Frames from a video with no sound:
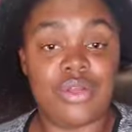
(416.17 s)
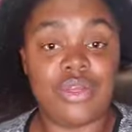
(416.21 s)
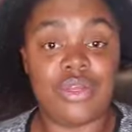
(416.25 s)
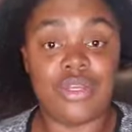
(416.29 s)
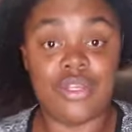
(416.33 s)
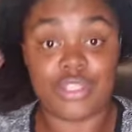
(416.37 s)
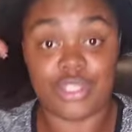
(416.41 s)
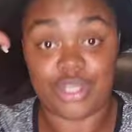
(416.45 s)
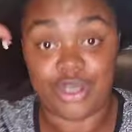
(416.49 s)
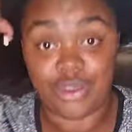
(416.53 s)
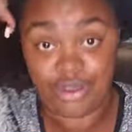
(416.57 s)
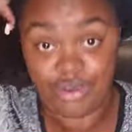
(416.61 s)

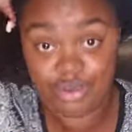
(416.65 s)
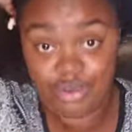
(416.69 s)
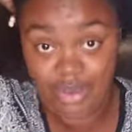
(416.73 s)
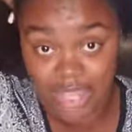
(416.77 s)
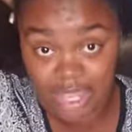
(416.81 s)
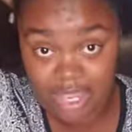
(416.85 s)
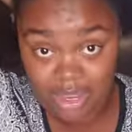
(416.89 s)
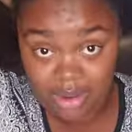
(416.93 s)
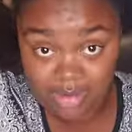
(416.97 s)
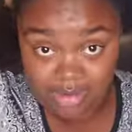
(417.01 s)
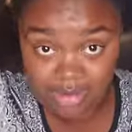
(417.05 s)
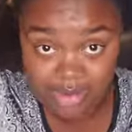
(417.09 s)
So you
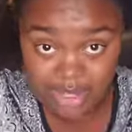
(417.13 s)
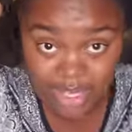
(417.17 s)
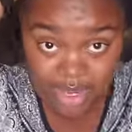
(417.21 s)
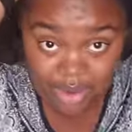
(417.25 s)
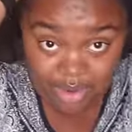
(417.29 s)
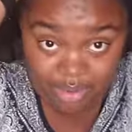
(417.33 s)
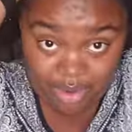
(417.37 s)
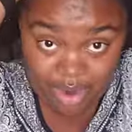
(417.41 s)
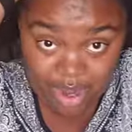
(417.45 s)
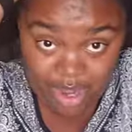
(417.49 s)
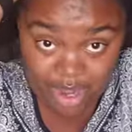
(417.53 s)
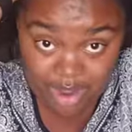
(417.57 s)
can't play
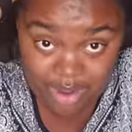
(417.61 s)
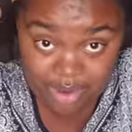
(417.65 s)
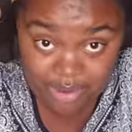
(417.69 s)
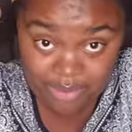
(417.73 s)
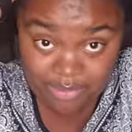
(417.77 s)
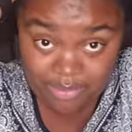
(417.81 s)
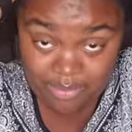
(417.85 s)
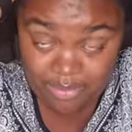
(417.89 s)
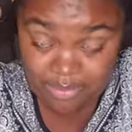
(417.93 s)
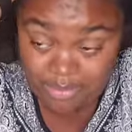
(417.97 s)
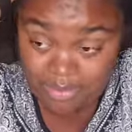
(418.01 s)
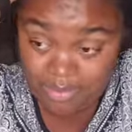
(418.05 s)

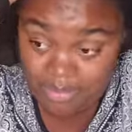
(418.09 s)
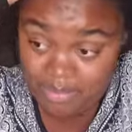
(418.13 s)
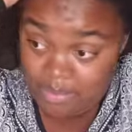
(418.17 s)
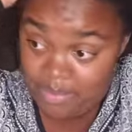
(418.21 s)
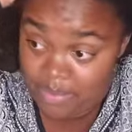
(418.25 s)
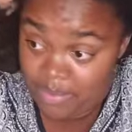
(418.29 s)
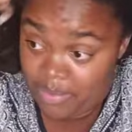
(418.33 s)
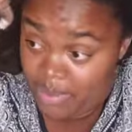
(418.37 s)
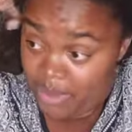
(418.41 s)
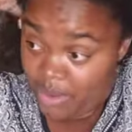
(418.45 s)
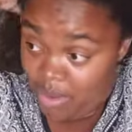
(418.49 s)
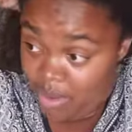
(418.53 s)
around
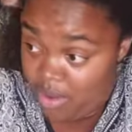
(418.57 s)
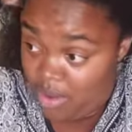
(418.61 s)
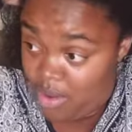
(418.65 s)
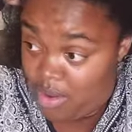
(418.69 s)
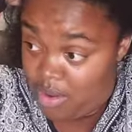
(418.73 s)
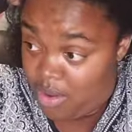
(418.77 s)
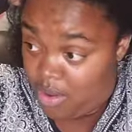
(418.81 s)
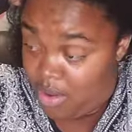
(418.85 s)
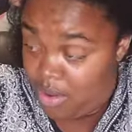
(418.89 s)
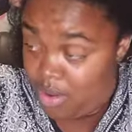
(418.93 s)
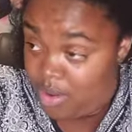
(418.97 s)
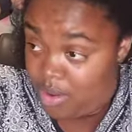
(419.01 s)

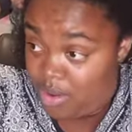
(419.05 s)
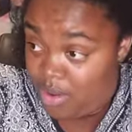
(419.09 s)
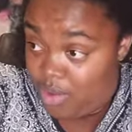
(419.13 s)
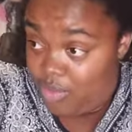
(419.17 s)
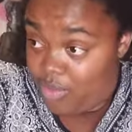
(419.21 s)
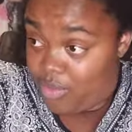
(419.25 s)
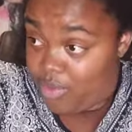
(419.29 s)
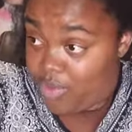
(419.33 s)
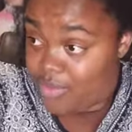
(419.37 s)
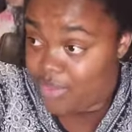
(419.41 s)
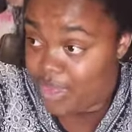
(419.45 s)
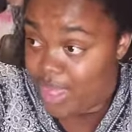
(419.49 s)

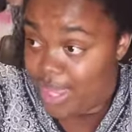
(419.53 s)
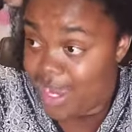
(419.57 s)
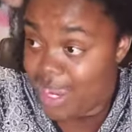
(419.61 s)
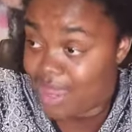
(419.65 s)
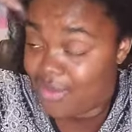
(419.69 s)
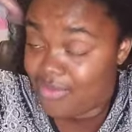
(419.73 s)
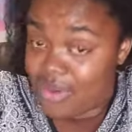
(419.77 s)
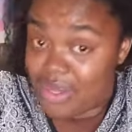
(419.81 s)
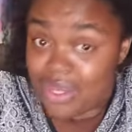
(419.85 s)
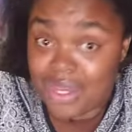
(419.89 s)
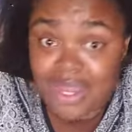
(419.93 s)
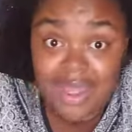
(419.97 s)
with not
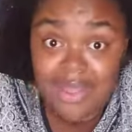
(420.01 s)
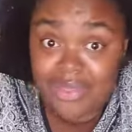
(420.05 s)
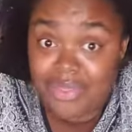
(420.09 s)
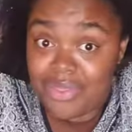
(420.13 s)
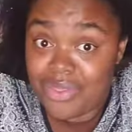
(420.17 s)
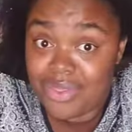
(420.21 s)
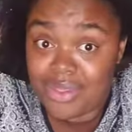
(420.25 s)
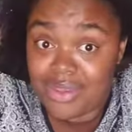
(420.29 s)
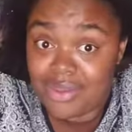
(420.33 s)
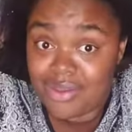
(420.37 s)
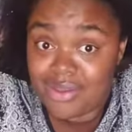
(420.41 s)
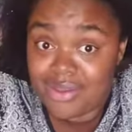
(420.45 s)
having
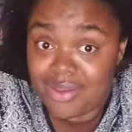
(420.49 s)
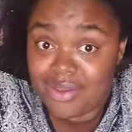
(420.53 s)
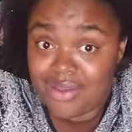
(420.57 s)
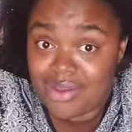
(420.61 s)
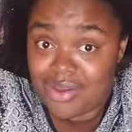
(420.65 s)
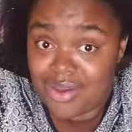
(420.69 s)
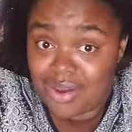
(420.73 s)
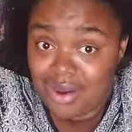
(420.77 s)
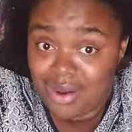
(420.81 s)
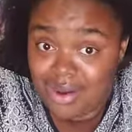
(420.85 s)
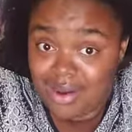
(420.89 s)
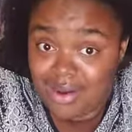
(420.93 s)
nothing in
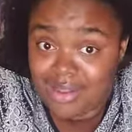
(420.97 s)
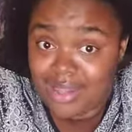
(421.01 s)
your hair.